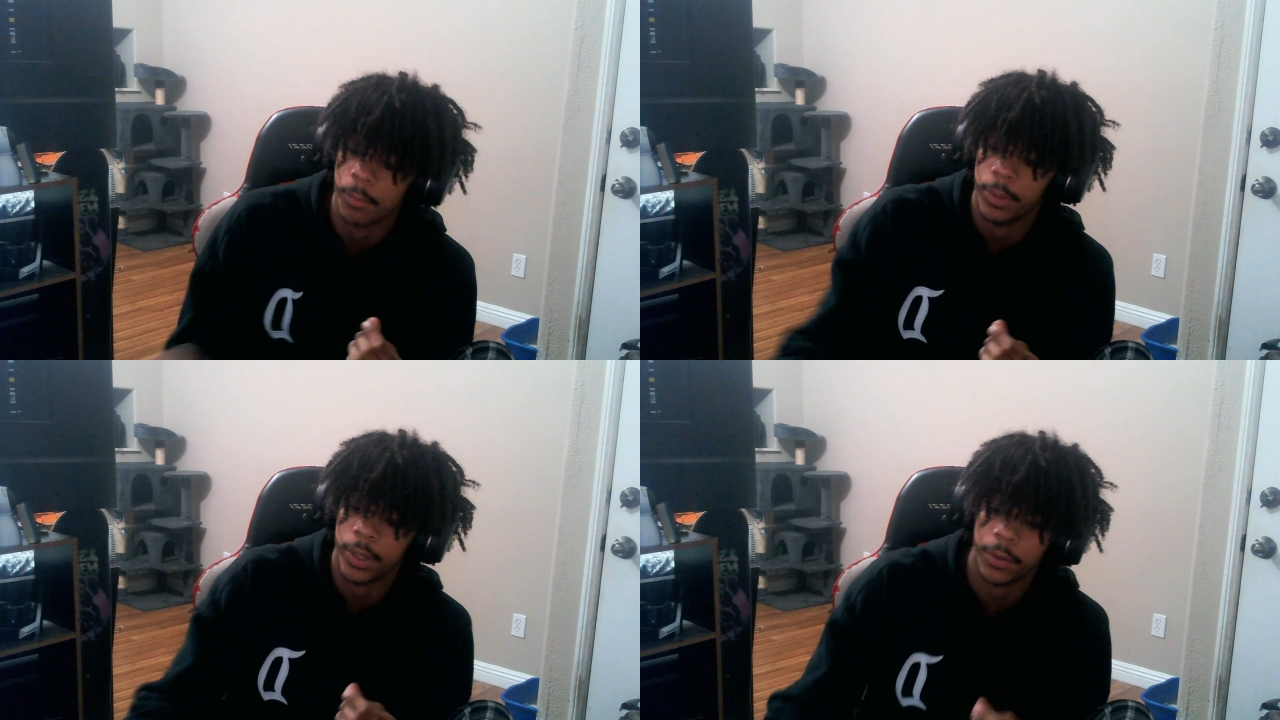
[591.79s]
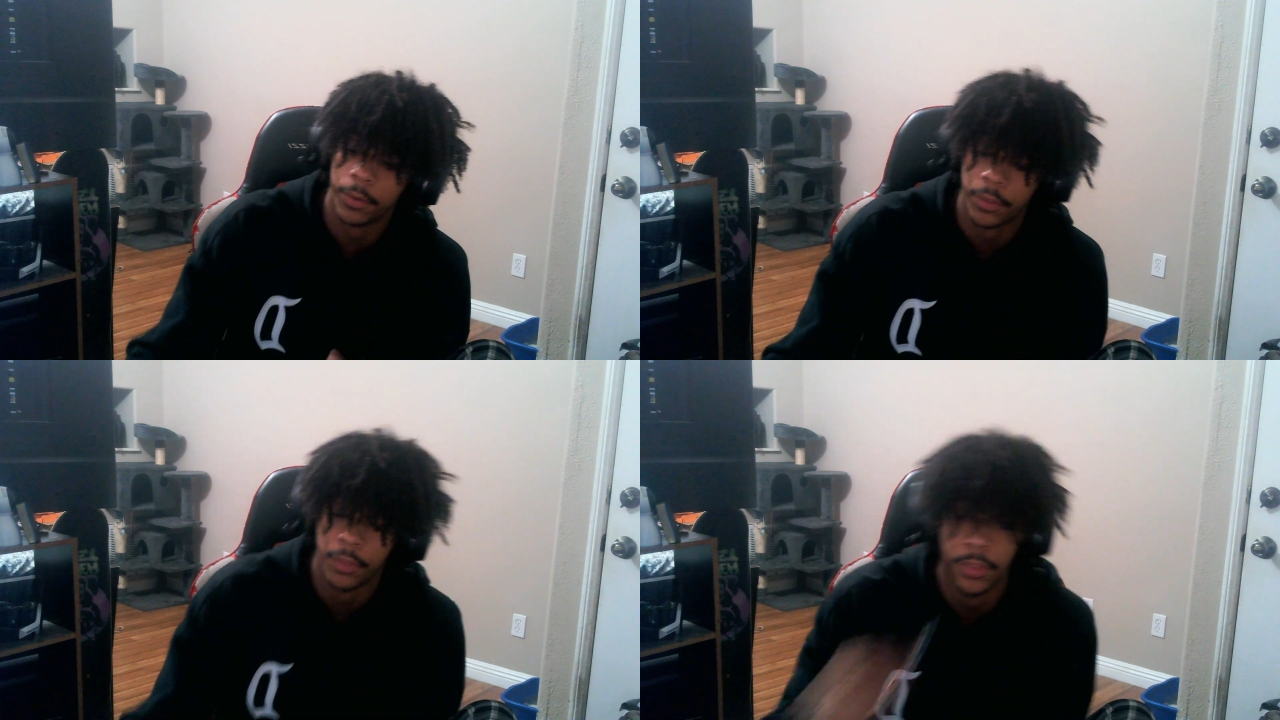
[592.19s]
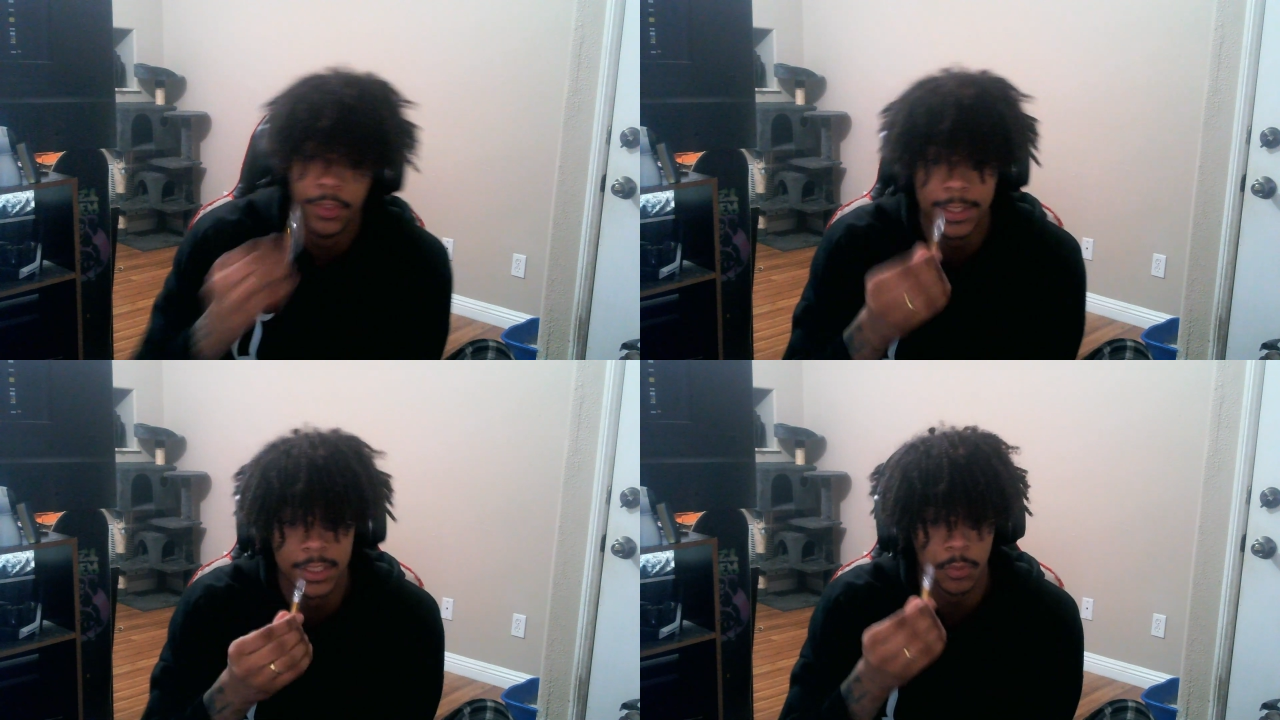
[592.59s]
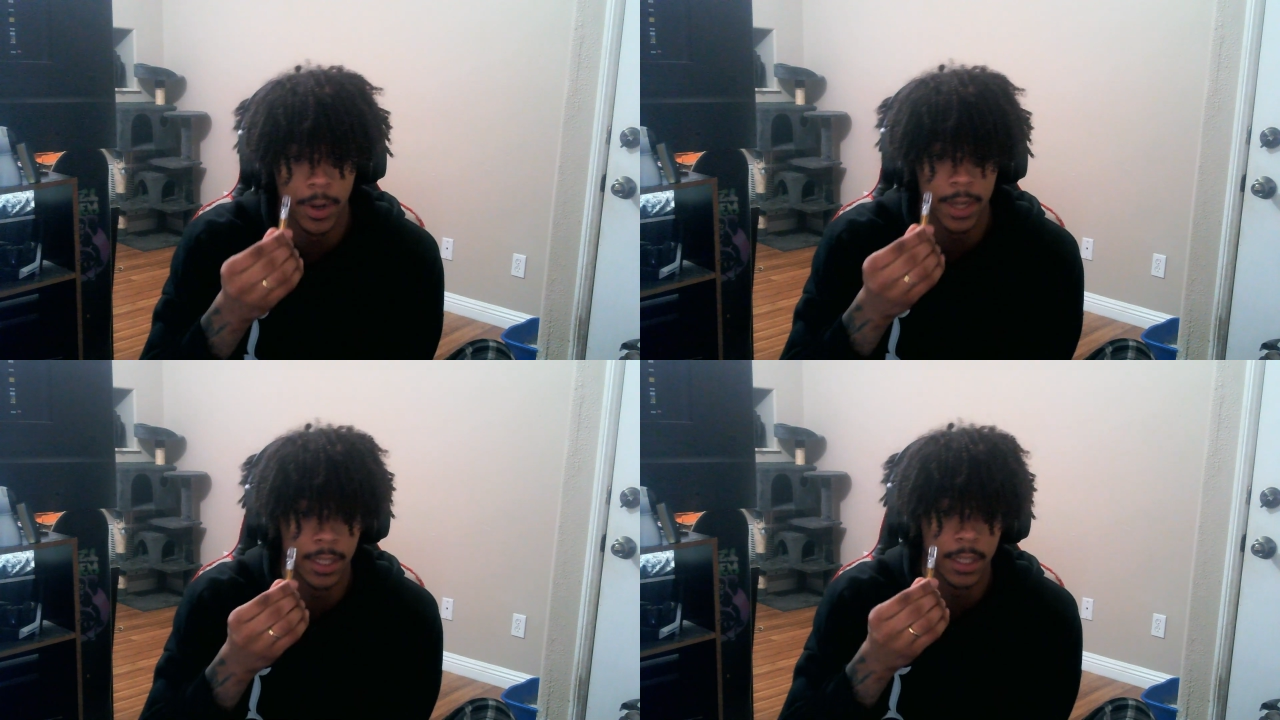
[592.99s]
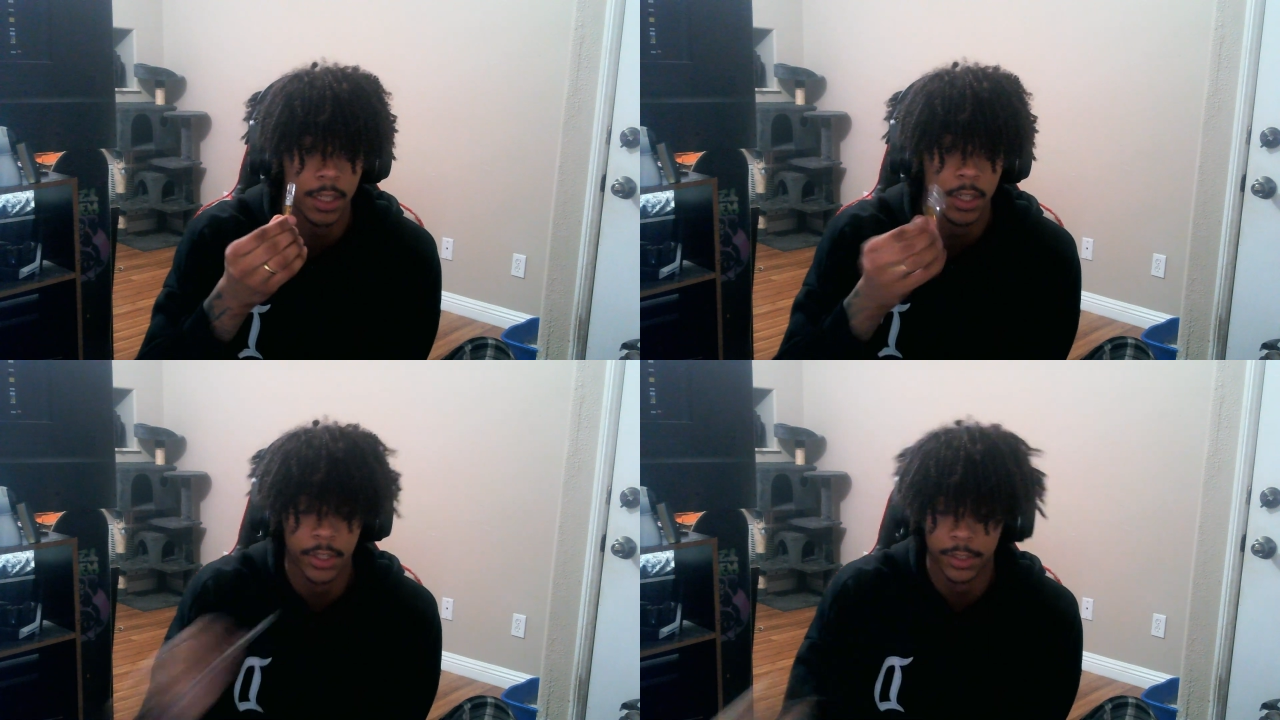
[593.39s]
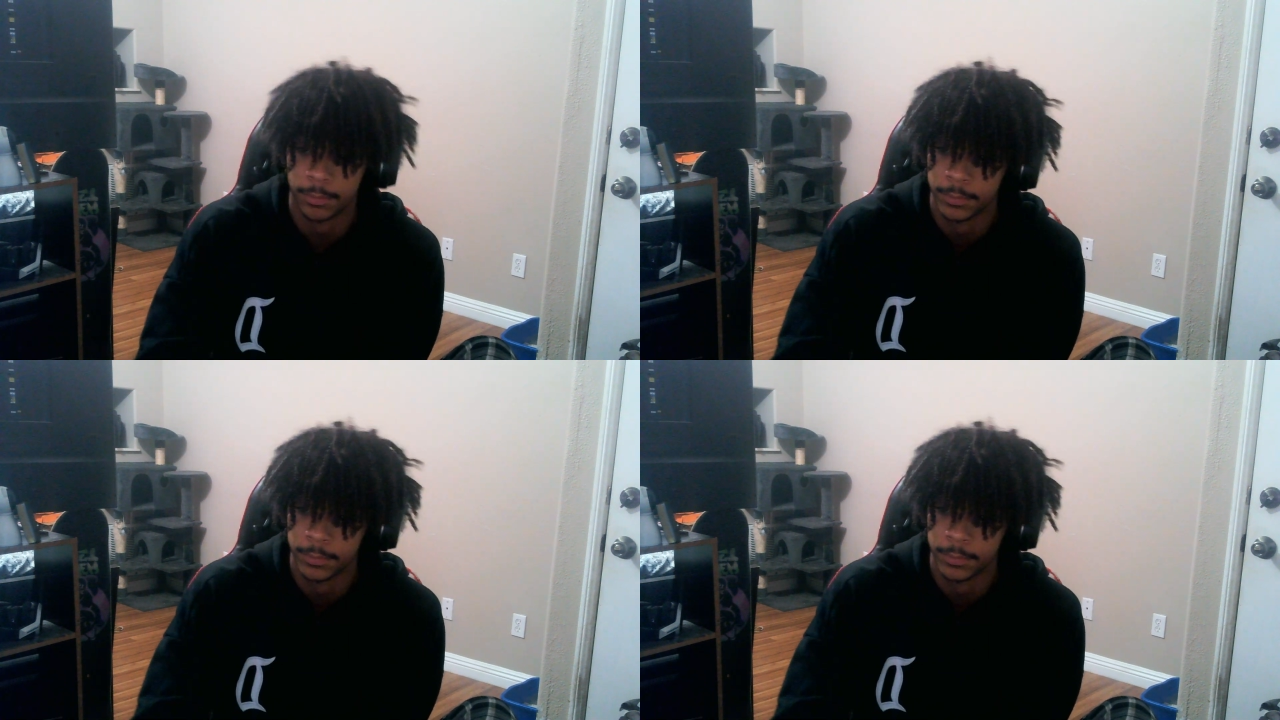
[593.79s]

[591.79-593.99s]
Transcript: But this right here